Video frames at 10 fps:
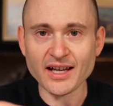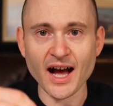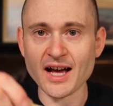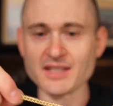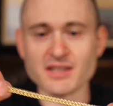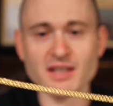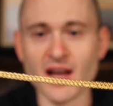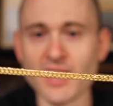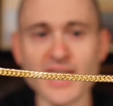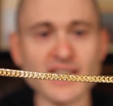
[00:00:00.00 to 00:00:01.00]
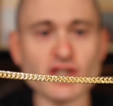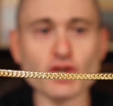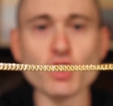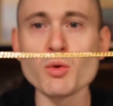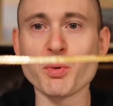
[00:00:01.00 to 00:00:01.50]
guys, it's
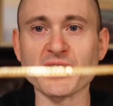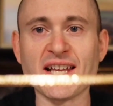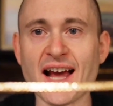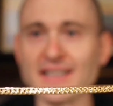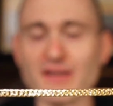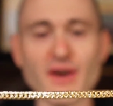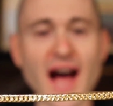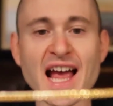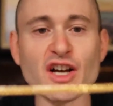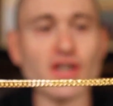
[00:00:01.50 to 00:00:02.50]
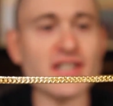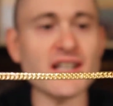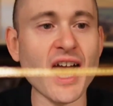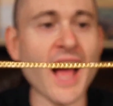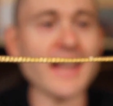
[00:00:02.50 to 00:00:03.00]
too protective. I
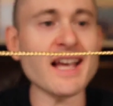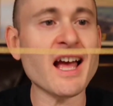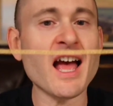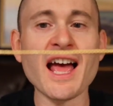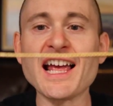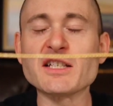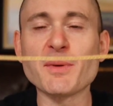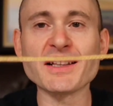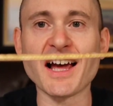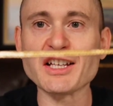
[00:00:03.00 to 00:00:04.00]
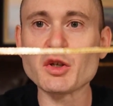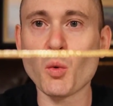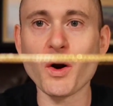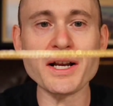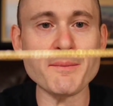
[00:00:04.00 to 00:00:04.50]
couldn't, I, it's been like
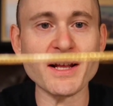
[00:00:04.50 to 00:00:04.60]
20